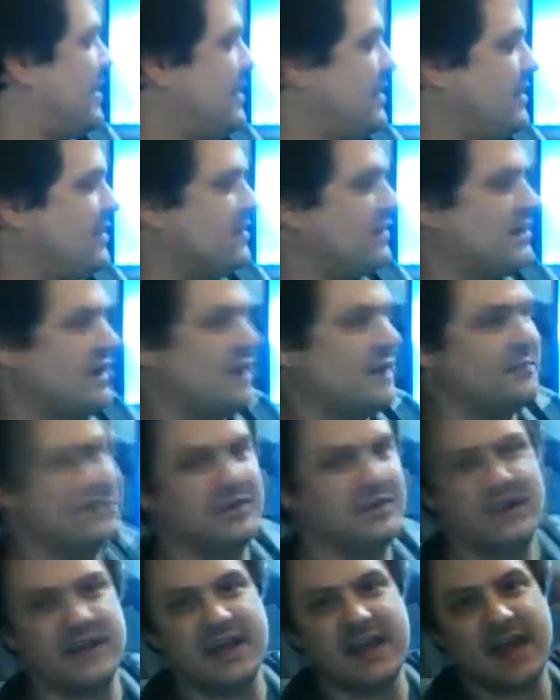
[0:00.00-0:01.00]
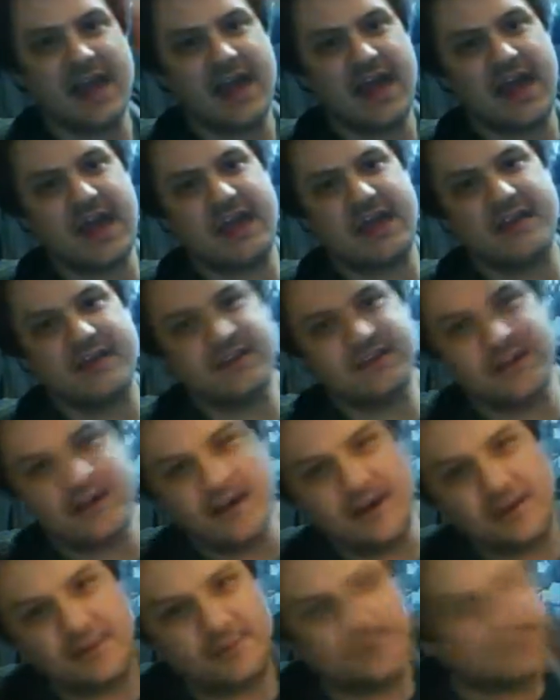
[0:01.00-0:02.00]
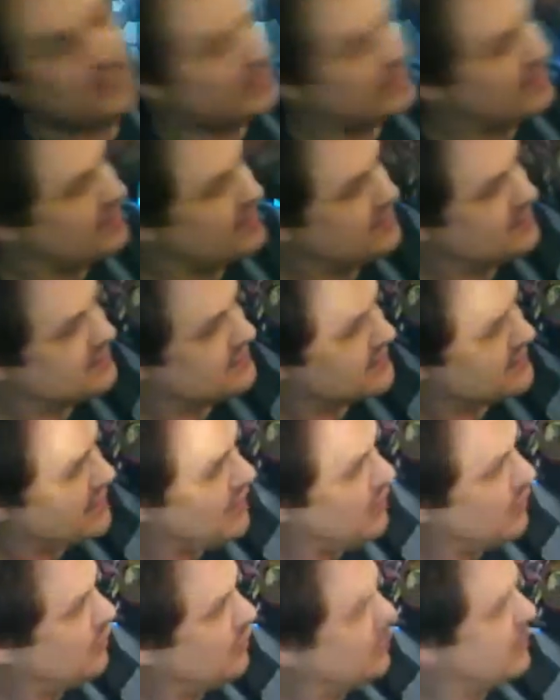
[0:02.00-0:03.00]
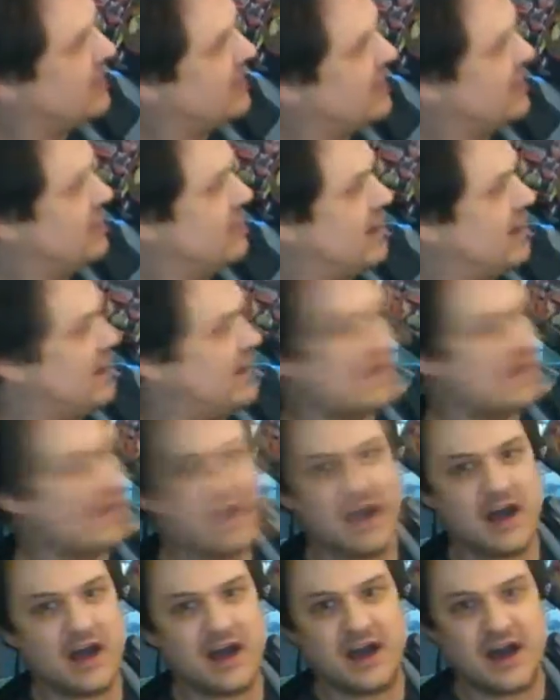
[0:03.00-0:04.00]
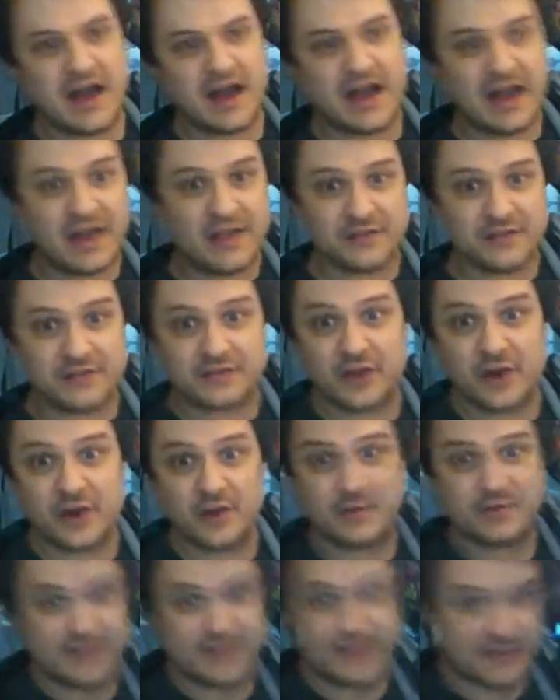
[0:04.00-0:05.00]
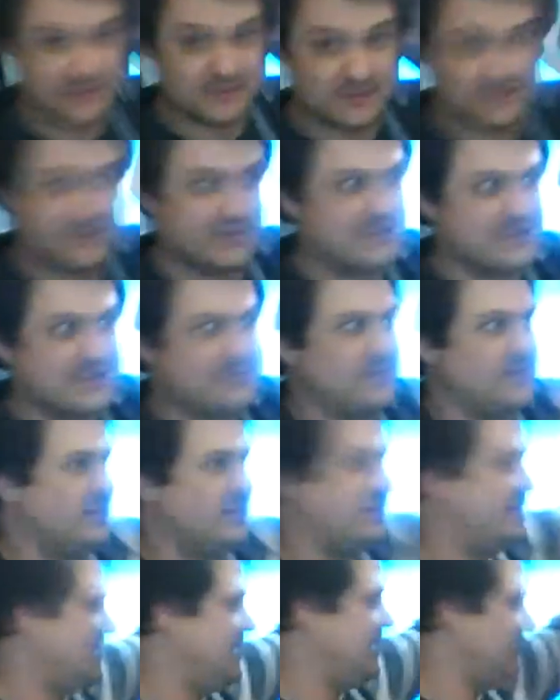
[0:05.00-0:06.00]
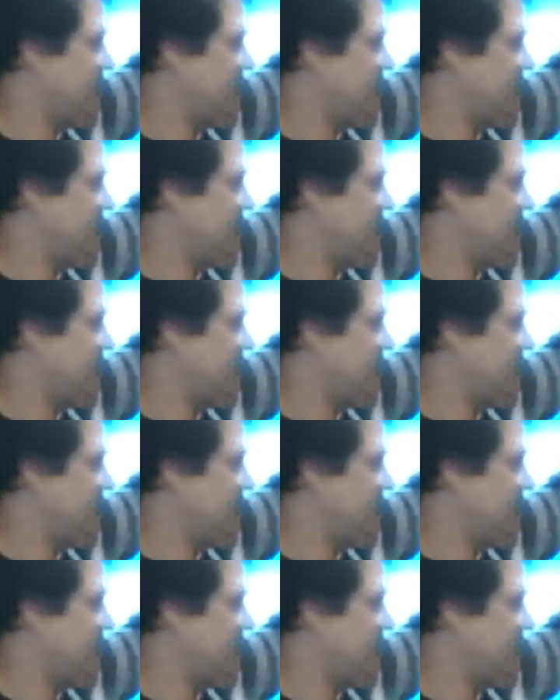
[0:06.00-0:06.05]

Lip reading: Helicopter. And so anyway, I got those Cobra stickers for this big thing,